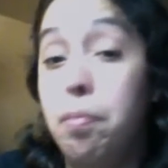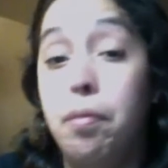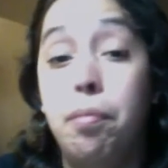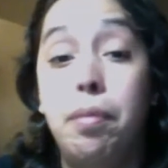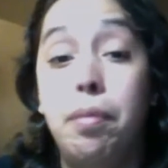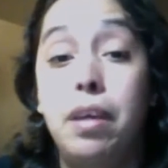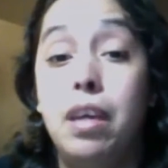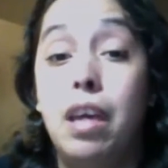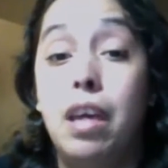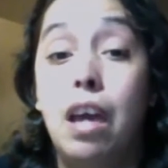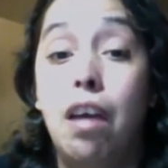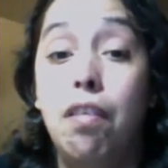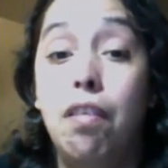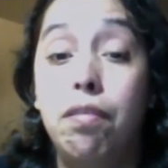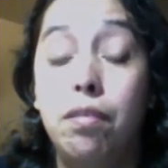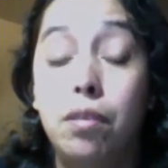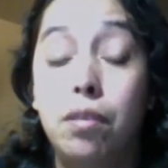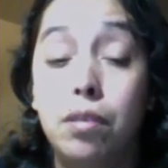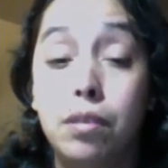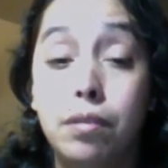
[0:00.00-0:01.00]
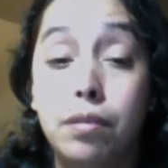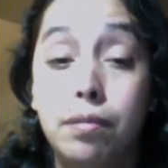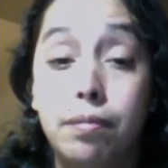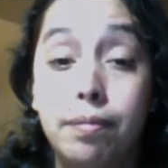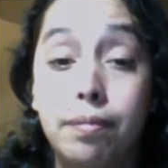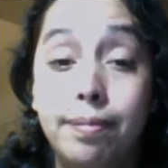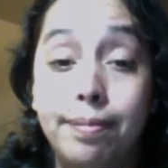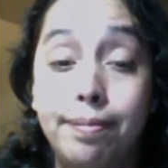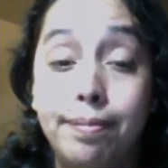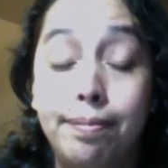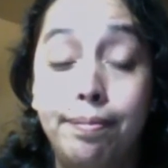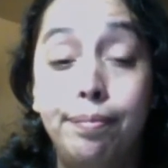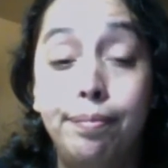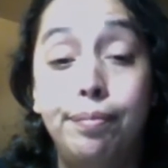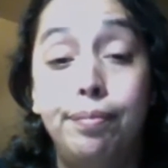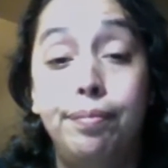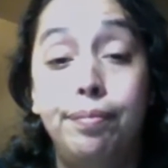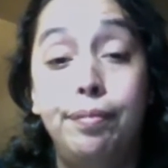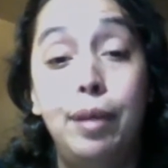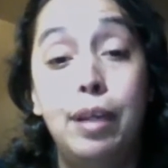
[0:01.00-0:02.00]
be careful
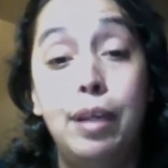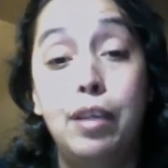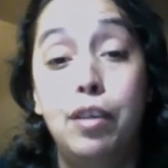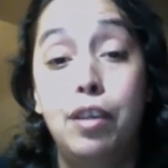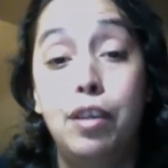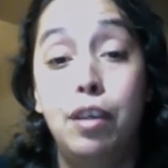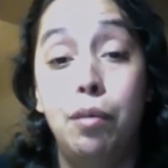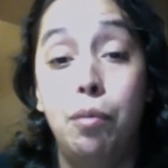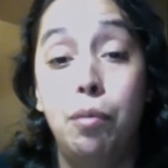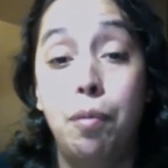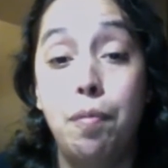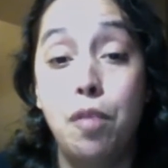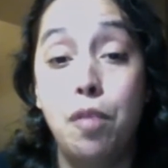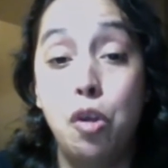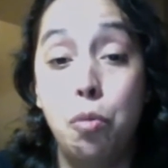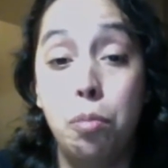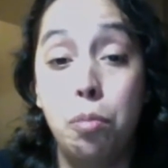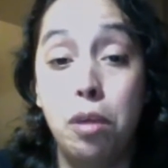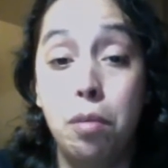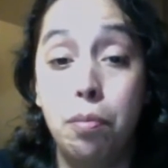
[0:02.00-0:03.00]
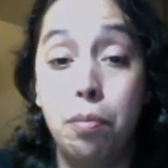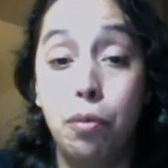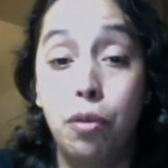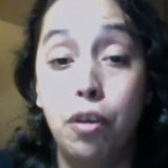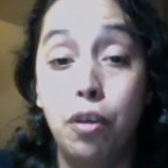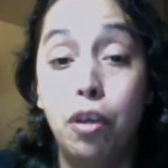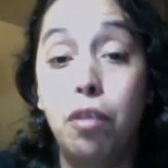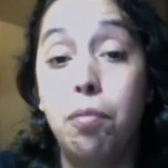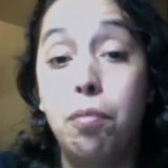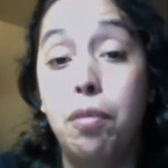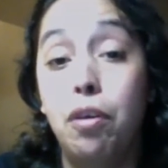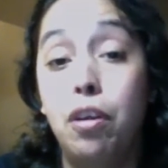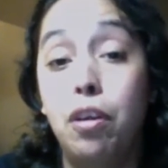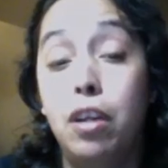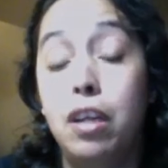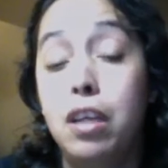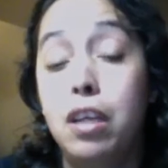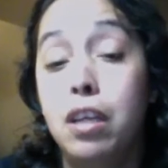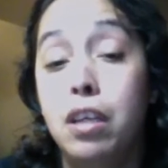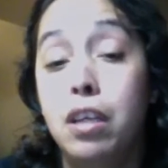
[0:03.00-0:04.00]
when you're dealing with new people in the community.